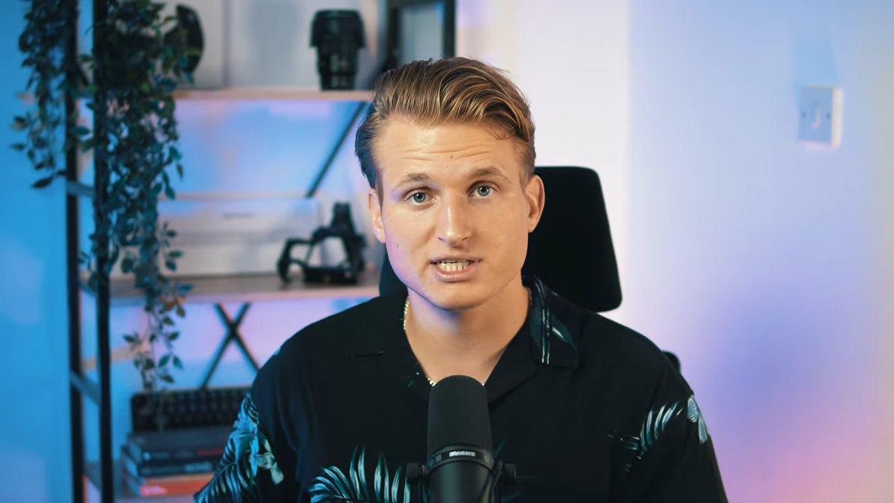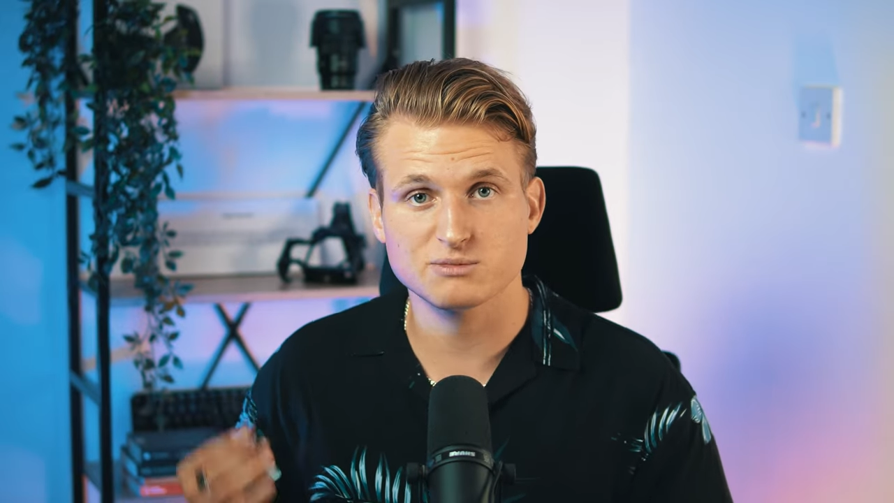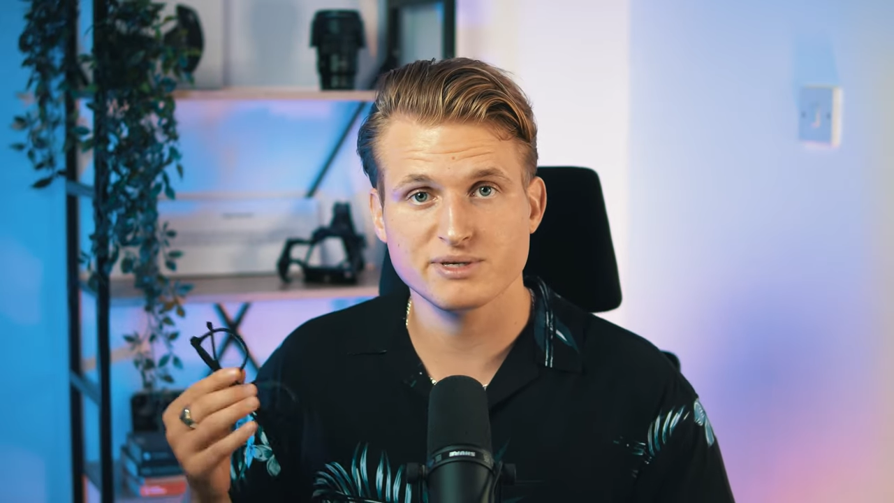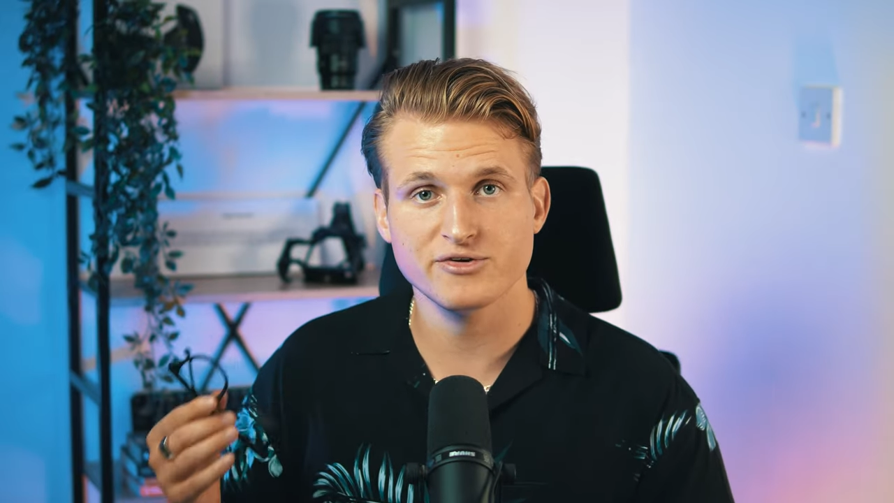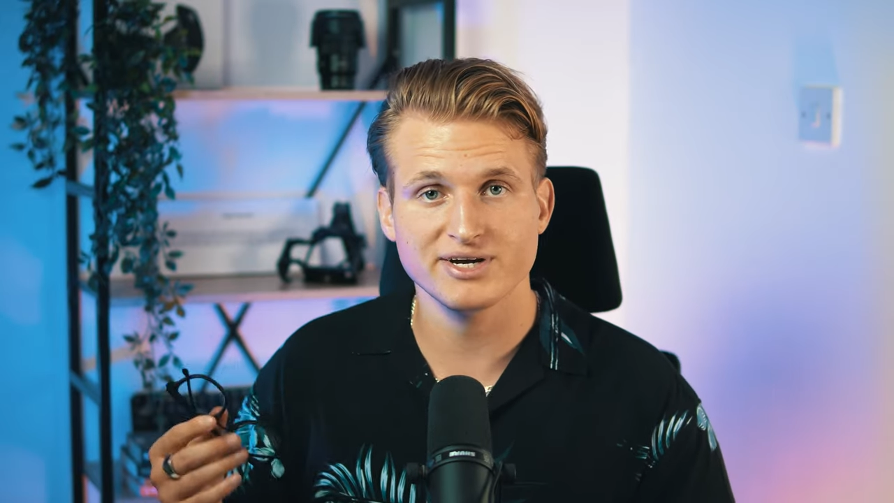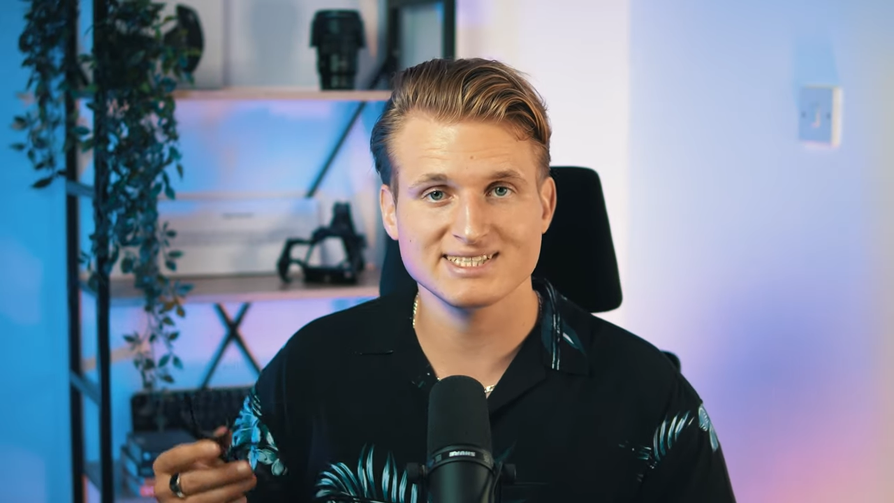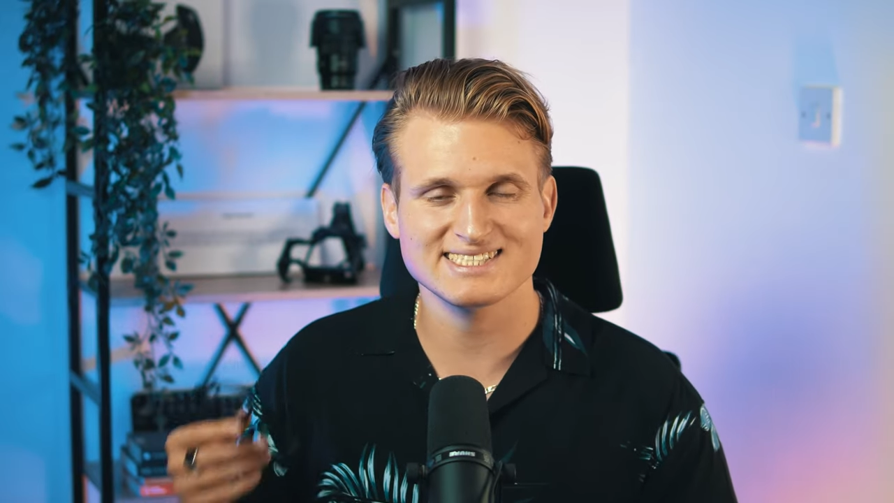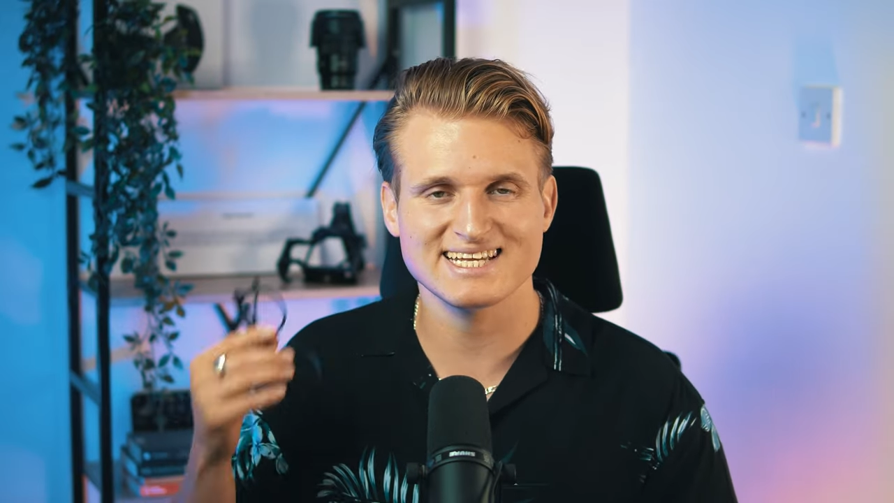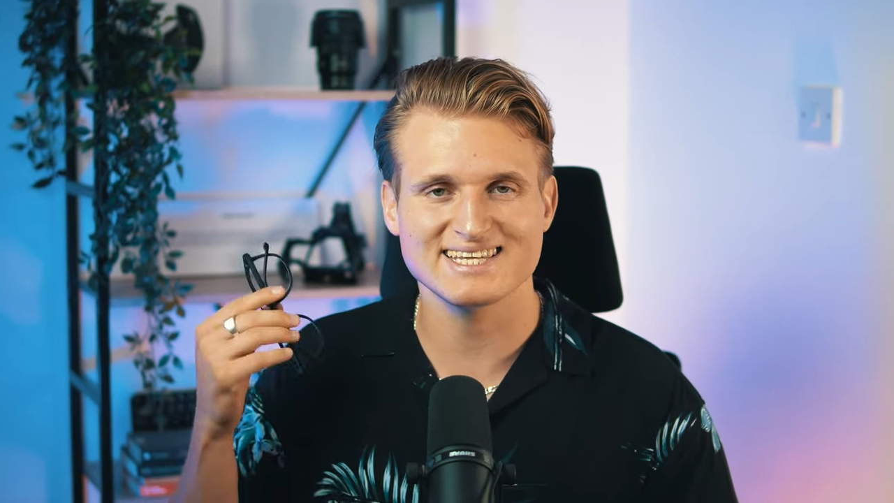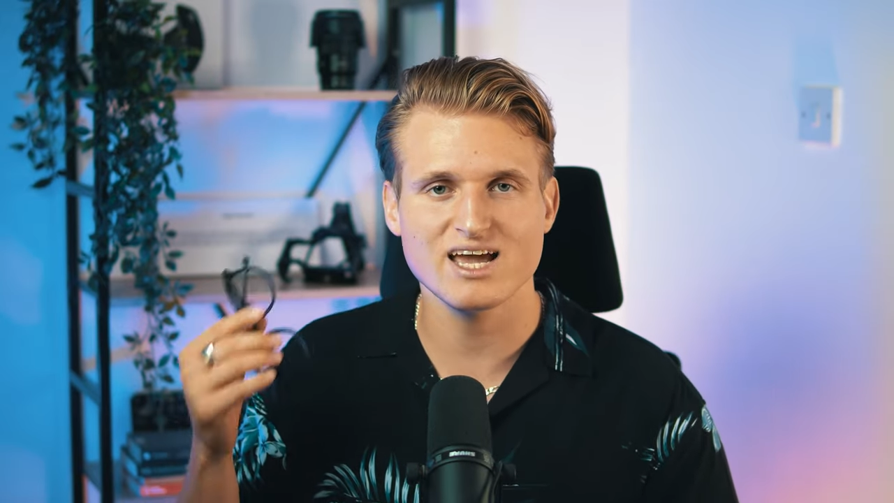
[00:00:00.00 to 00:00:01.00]
experience
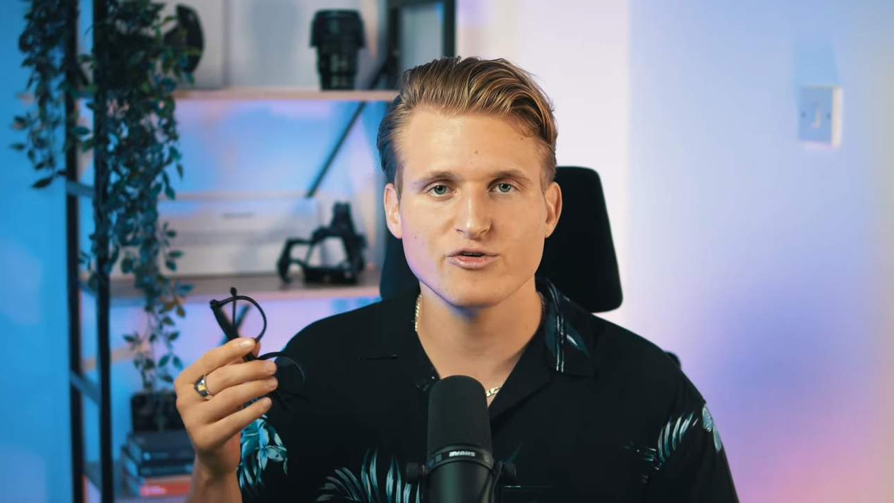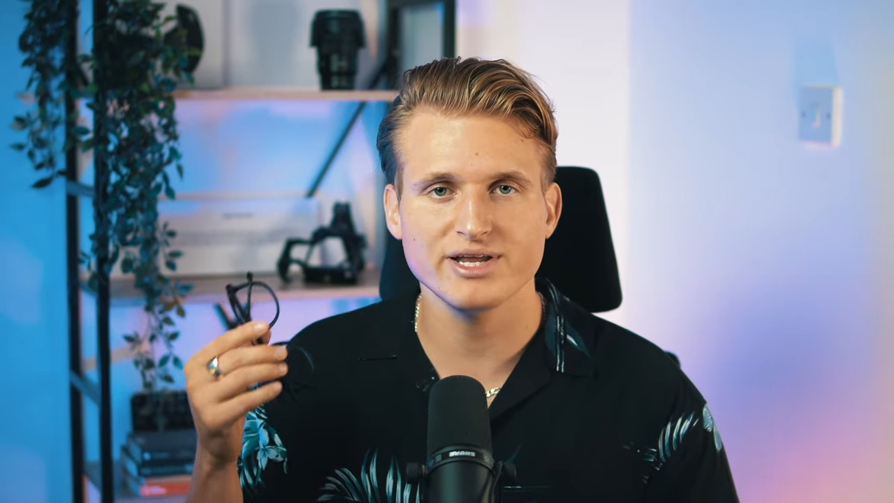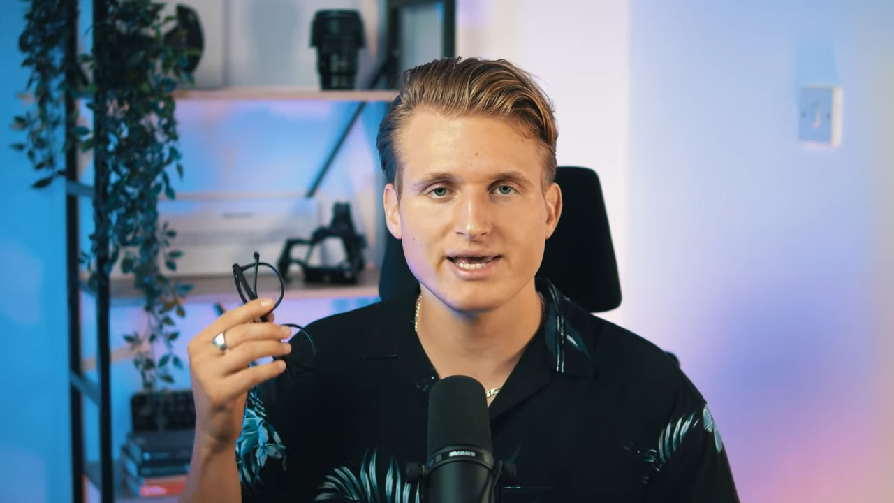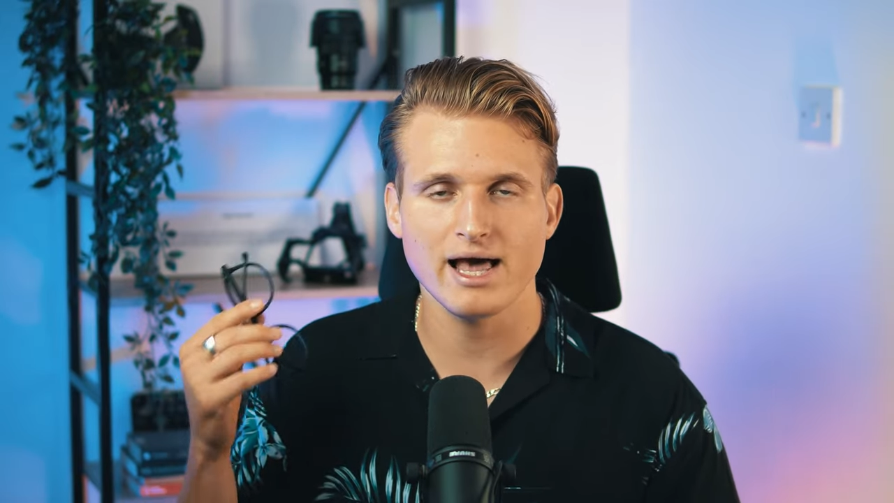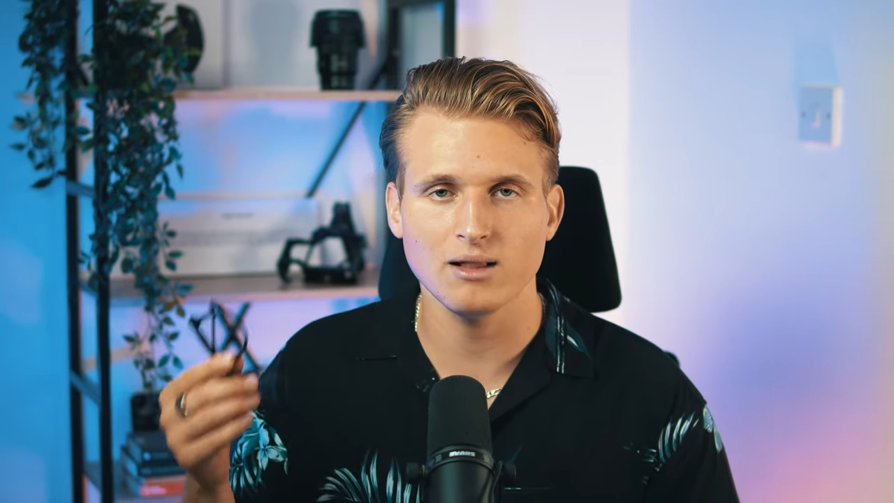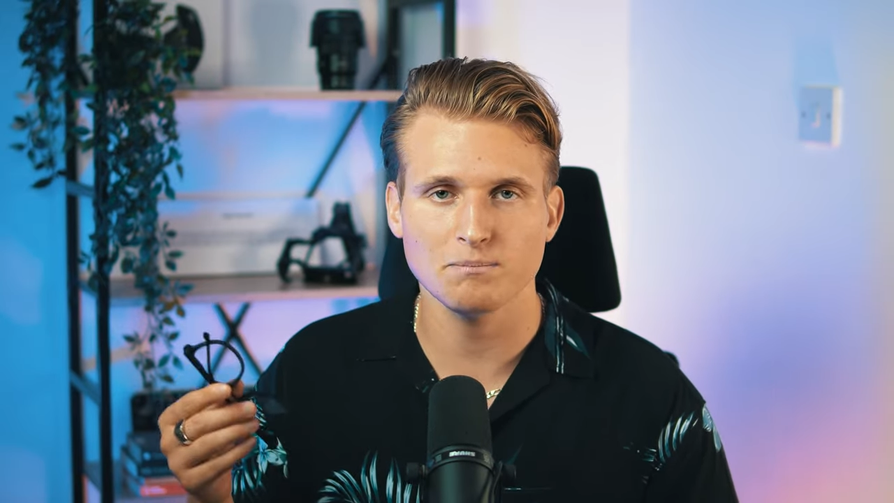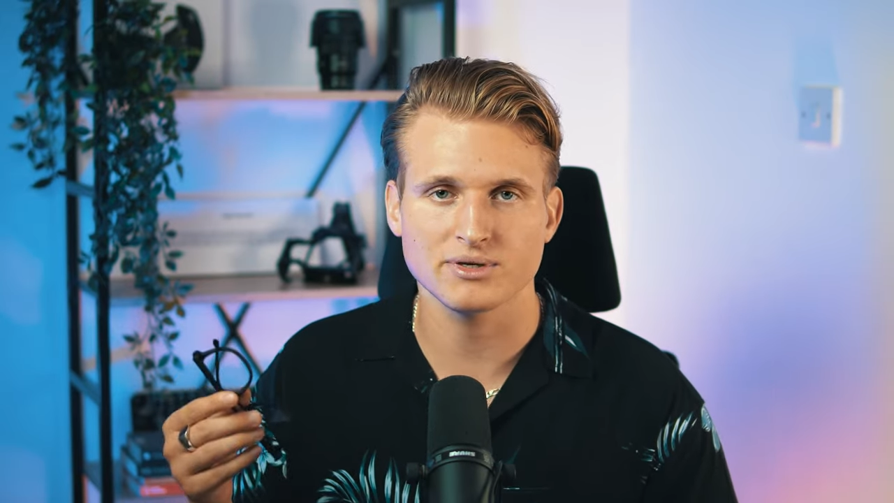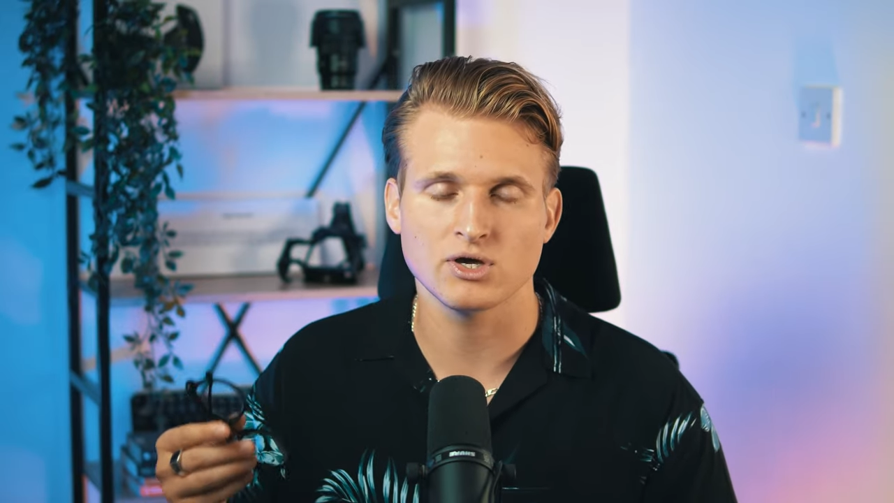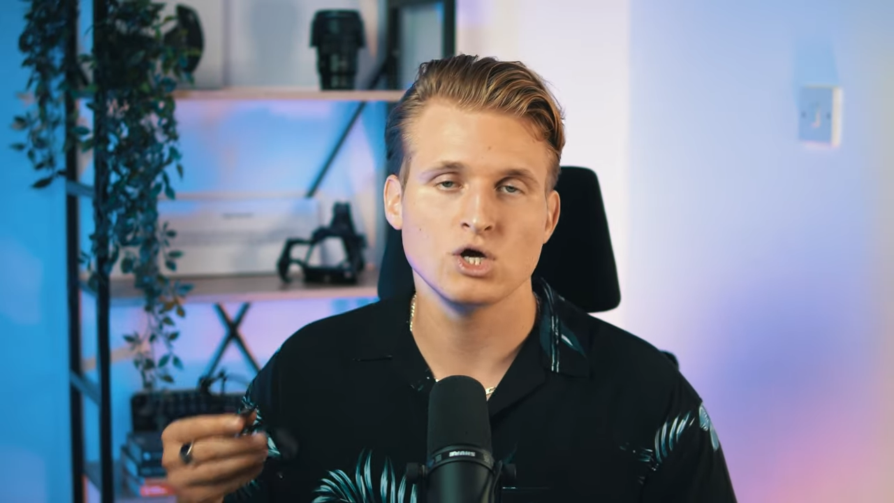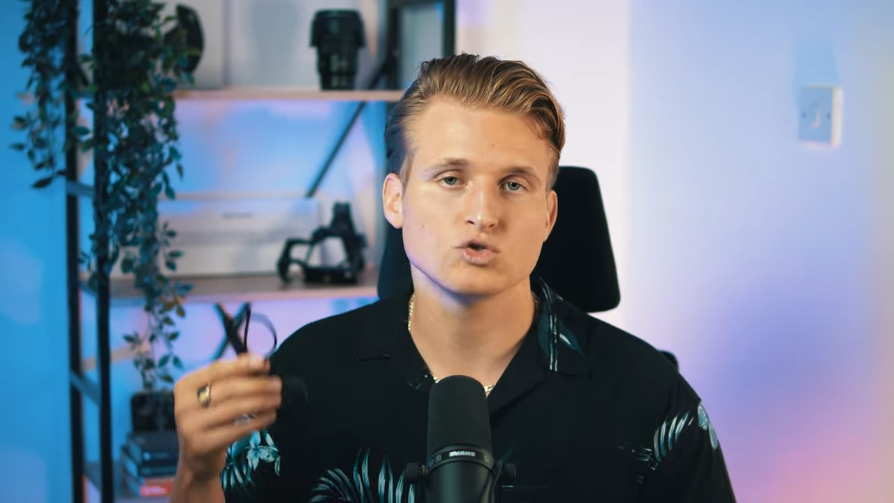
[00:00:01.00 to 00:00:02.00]
that they really helped
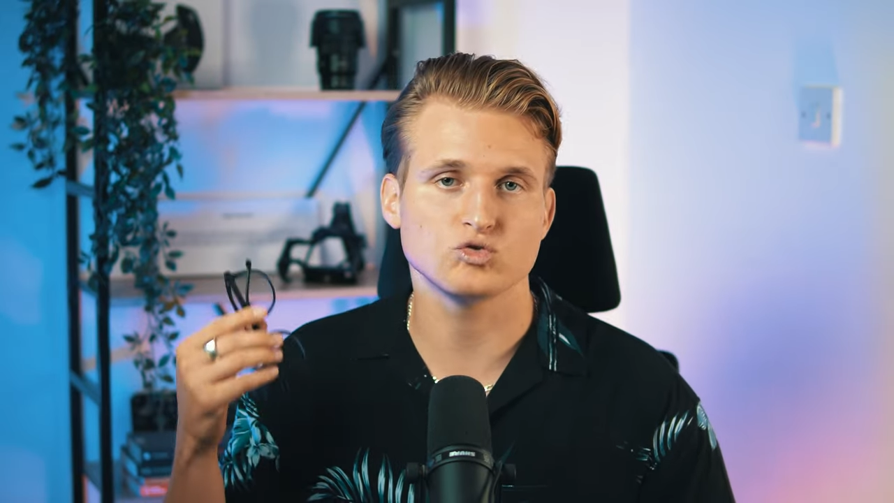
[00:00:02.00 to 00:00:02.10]
me